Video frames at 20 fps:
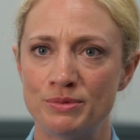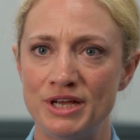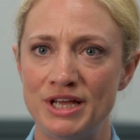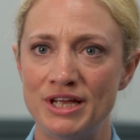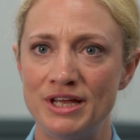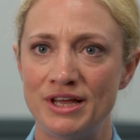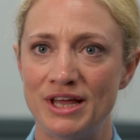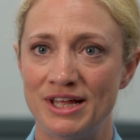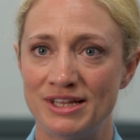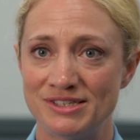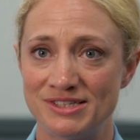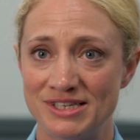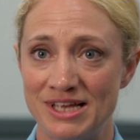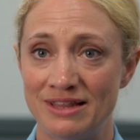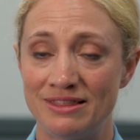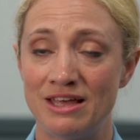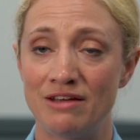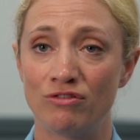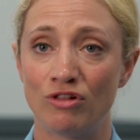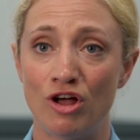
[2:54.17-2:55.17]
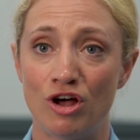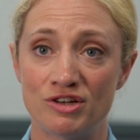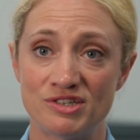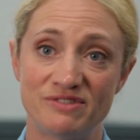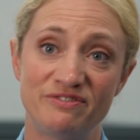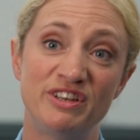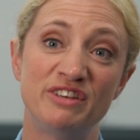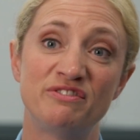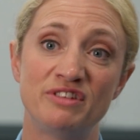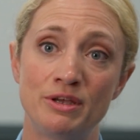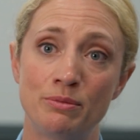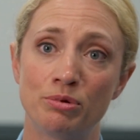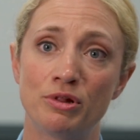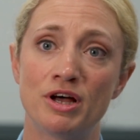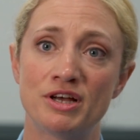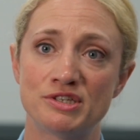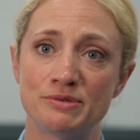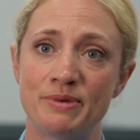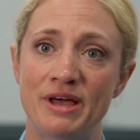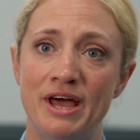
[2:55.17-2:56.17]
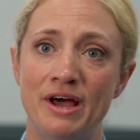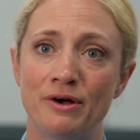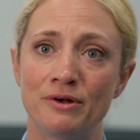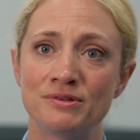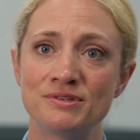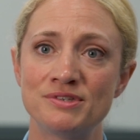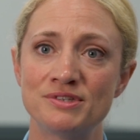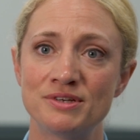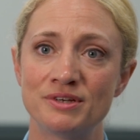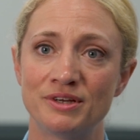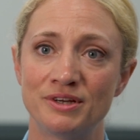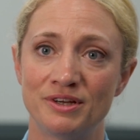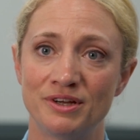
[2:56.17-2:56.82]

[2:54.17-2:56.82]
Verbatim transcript: me and said they've lost 50 plus pounds.